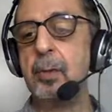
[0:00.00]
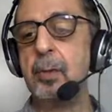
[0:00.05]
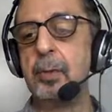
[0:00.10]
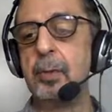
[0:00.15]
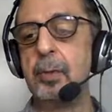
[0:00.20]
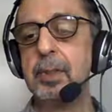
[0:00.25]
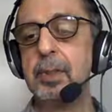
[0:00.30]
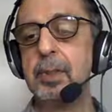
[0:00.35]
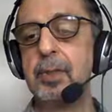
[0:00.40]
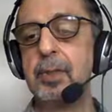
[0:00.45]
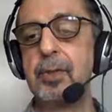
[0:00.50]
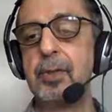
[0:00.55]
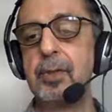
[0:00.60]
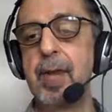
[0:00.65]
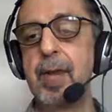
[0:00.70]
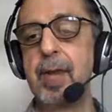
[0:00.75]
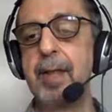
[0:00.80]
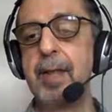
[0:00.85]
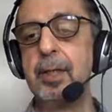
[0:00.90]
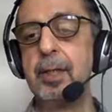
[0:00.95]
The
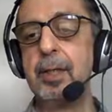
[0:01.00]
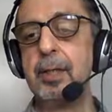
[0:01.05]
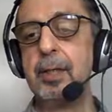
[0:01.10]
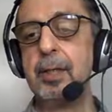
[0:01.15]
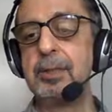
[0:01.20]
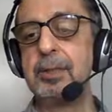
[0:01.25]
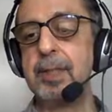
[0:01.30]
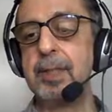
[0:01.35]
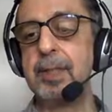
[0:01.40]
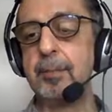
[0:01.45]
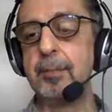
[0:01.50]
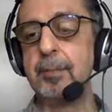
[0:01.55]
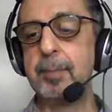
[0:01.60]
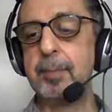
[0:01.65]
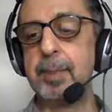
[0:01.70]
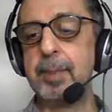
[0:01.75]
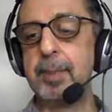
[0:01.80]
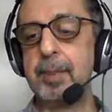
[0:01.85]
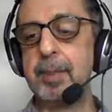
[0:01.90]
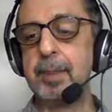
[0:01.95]
triangular shape
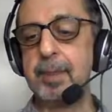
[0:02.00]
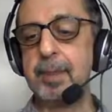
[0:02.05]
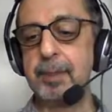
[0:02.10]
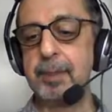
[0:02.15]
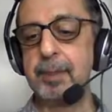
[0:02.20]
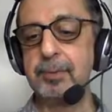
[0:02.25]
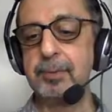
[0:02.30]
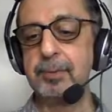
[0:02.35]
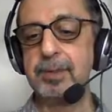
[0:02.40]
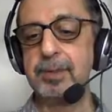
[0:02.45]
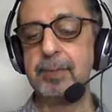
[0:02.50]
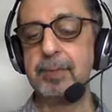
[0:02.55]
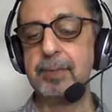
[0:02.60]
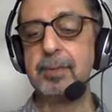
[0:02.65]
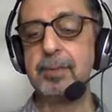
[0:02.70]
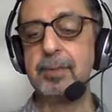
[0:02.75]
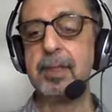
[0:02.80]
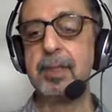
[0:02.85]
that you see with the